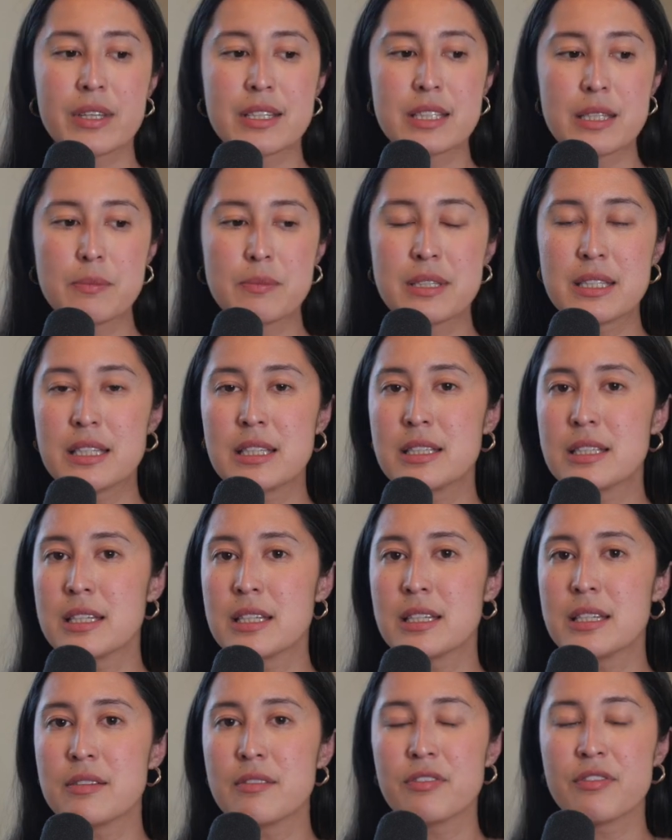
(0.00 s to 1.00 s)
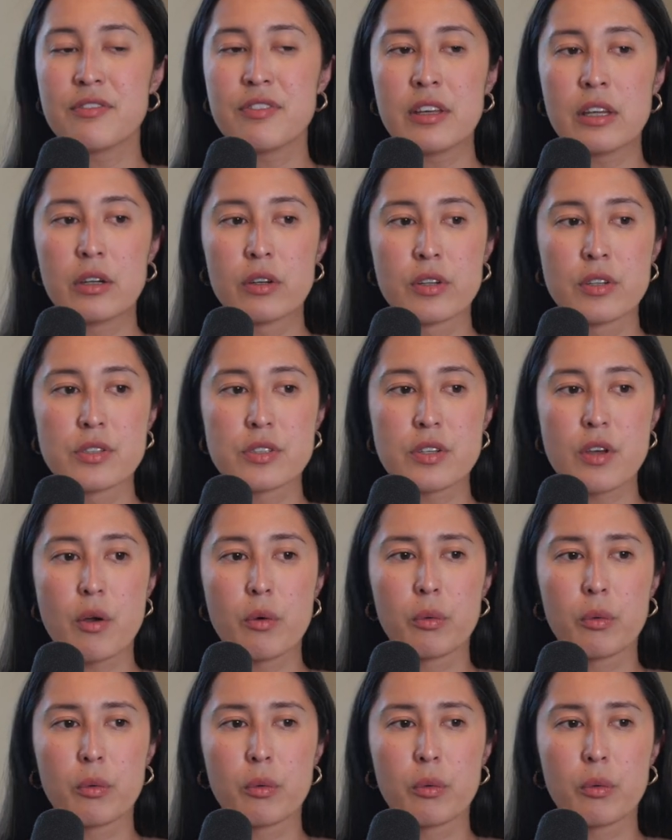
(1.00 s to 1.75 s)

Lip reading: some season feels